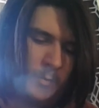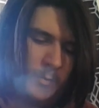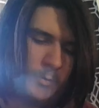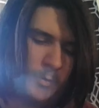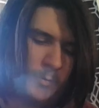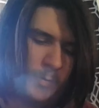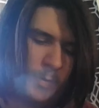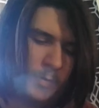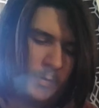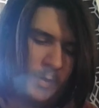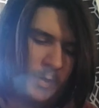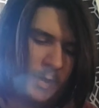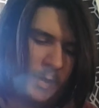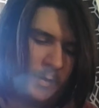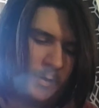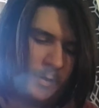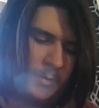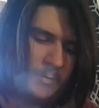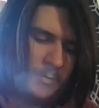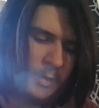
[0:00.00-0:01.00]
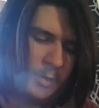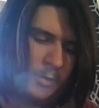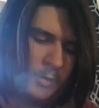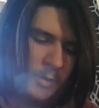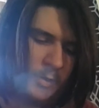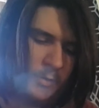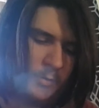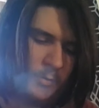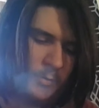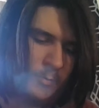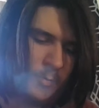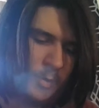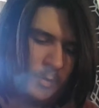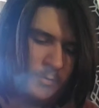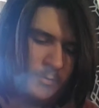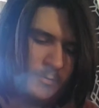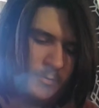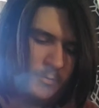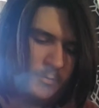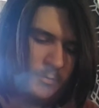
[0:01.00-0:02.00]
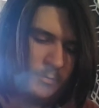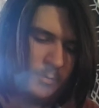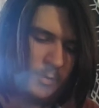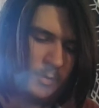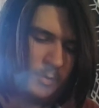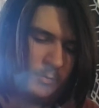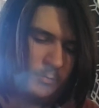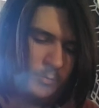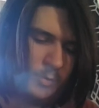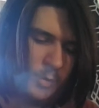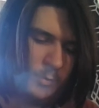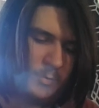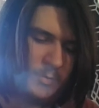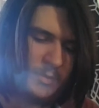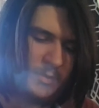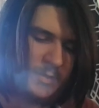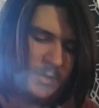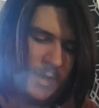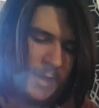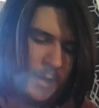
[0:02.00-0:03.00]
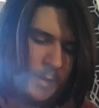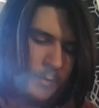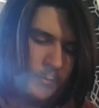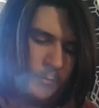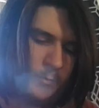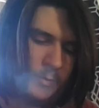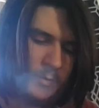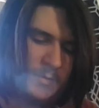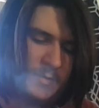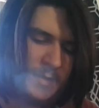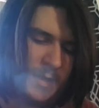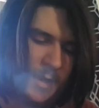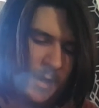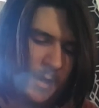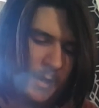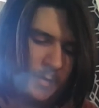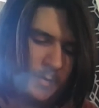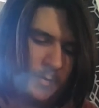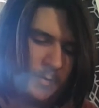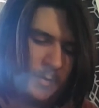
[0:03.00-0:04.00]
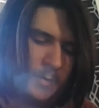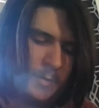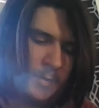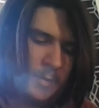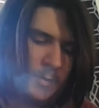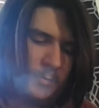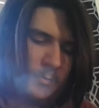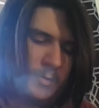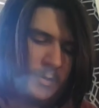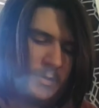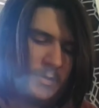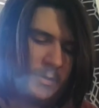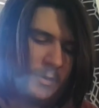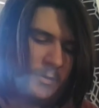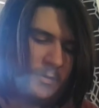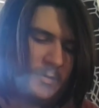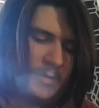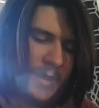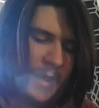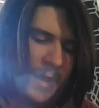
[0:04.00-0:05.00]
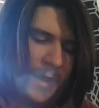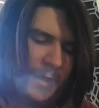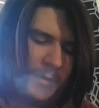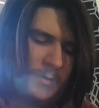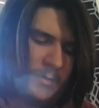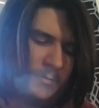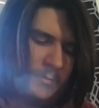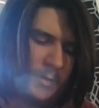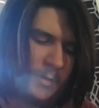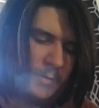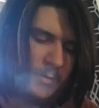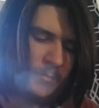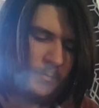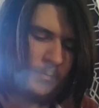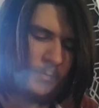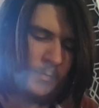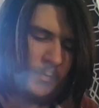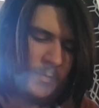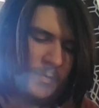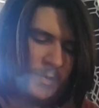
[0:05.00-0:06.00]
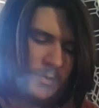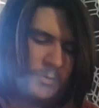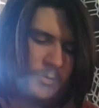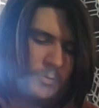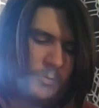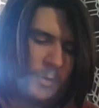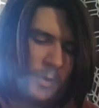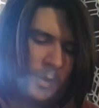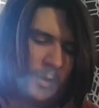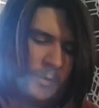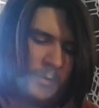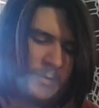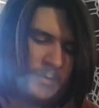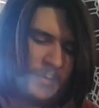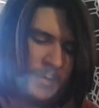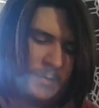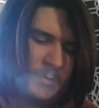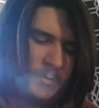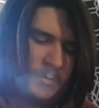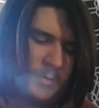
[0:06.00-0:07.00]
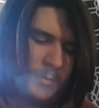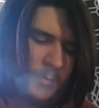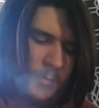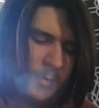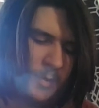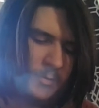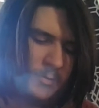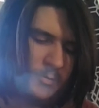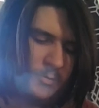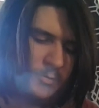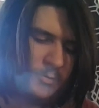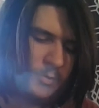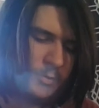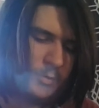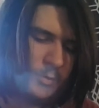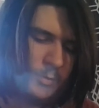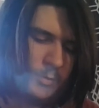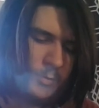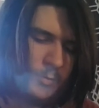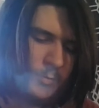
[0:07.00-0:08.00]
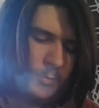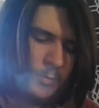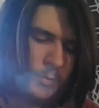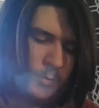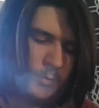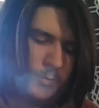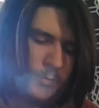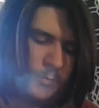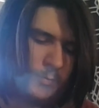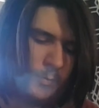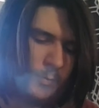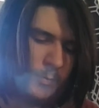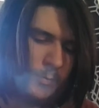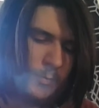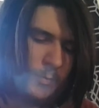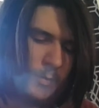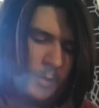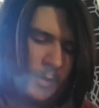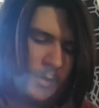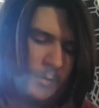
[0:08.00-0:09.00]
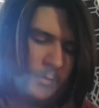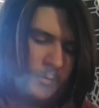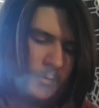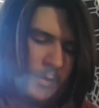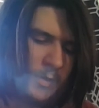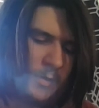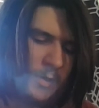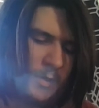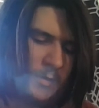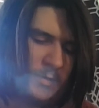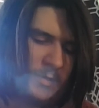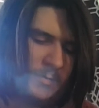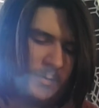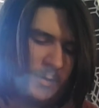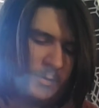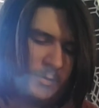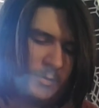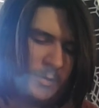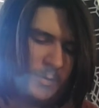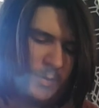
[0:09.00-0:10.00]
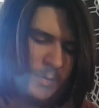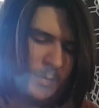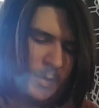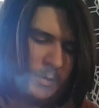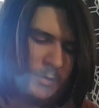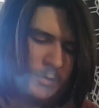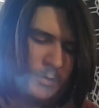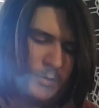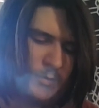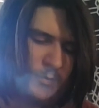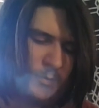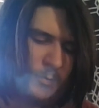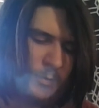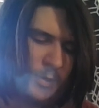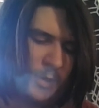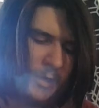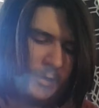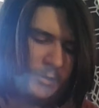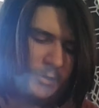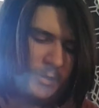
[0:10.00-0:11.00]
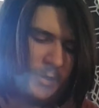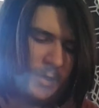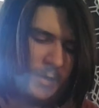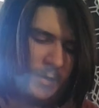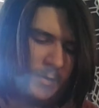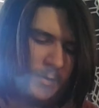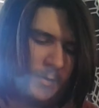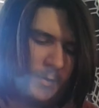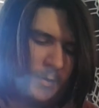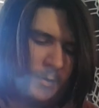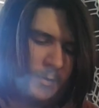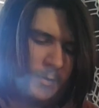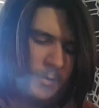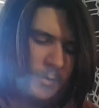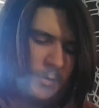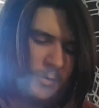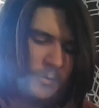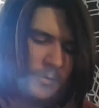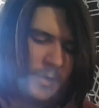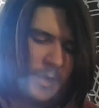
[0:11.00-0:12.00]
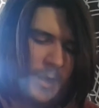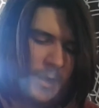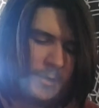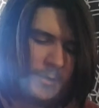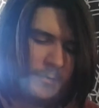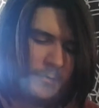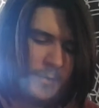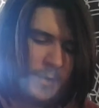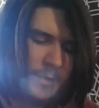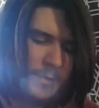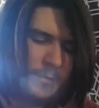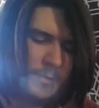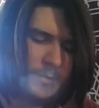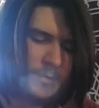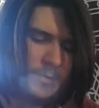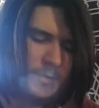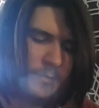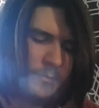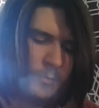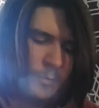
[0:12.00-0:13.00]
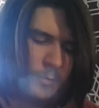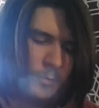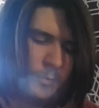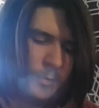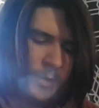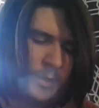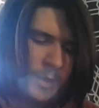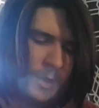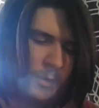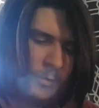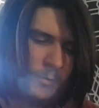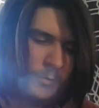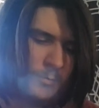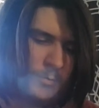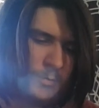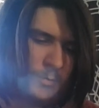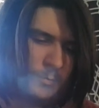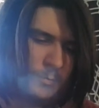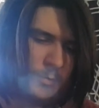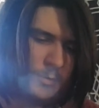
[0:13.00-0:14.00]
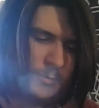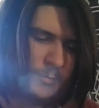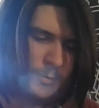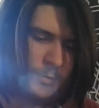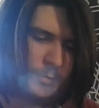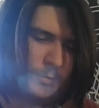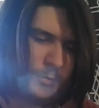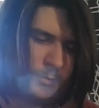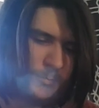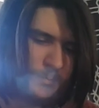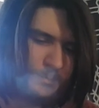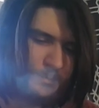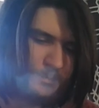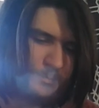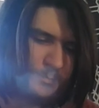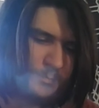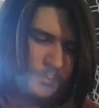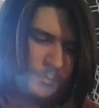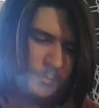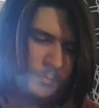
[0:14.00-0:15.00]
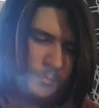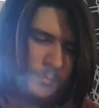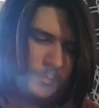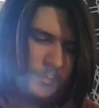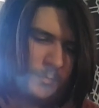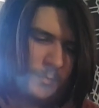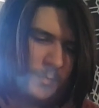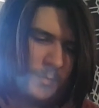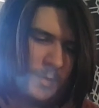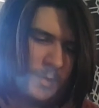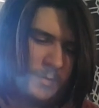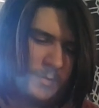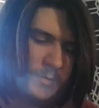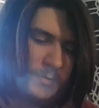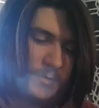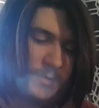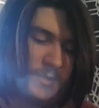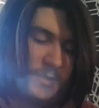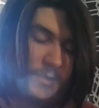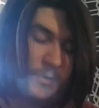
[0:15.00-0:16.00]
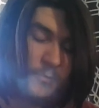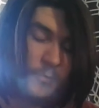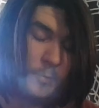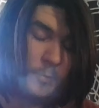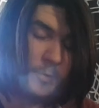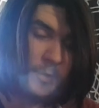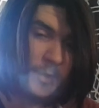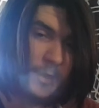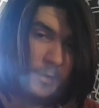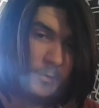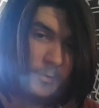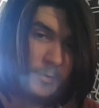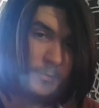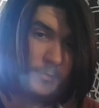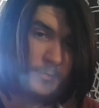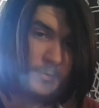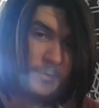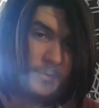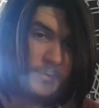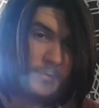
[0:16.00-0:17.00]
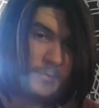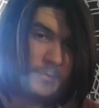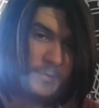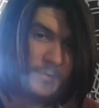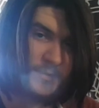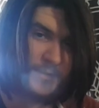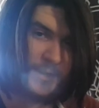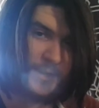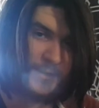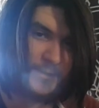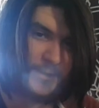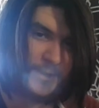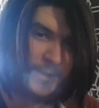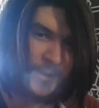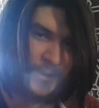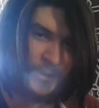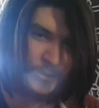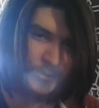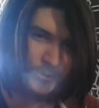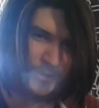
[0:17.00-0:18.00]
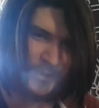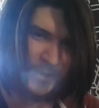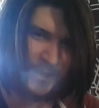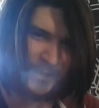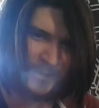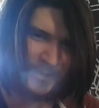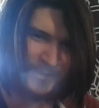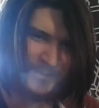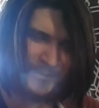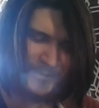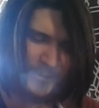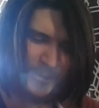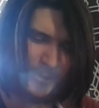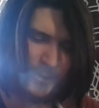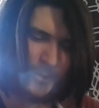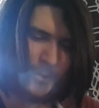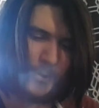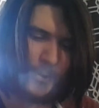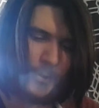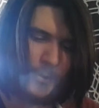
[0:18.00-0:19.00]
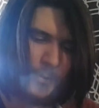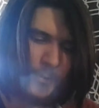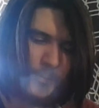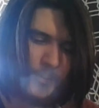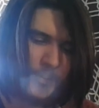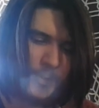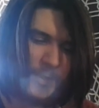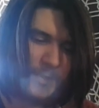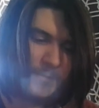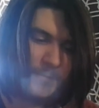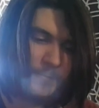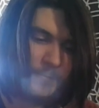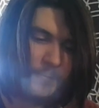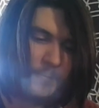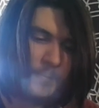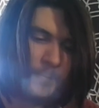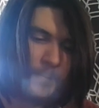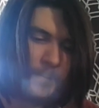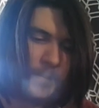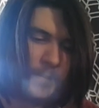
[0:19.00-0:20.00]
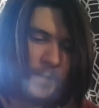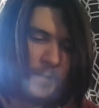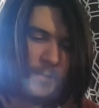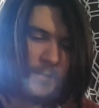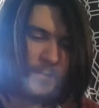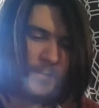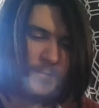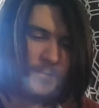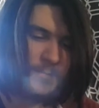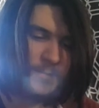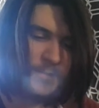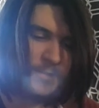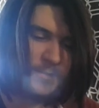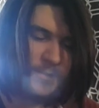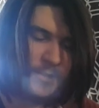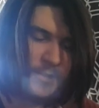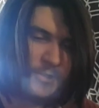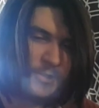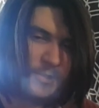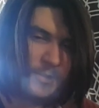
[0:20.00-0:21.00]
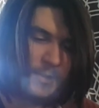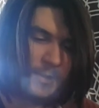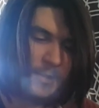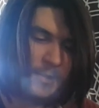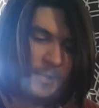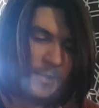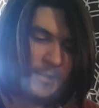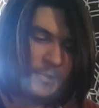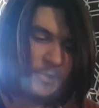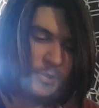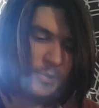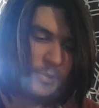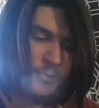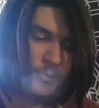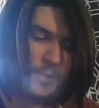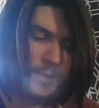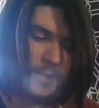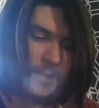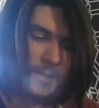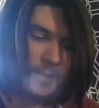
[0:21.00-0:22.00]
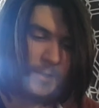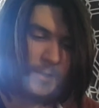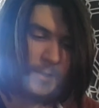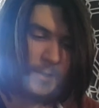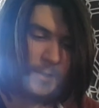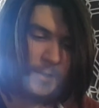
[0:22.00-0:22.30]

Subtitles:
your opponent cannot target your monster with the lowest attack for an attack. When this card is activated, destroy all special summon monsters you control. You cannot special summon monsters from your extra deck. You can only activate the Sea of Orichalcos once per turn. The Sea of Orichalcos is anti-extra deck. But this was Legendary Collection 3,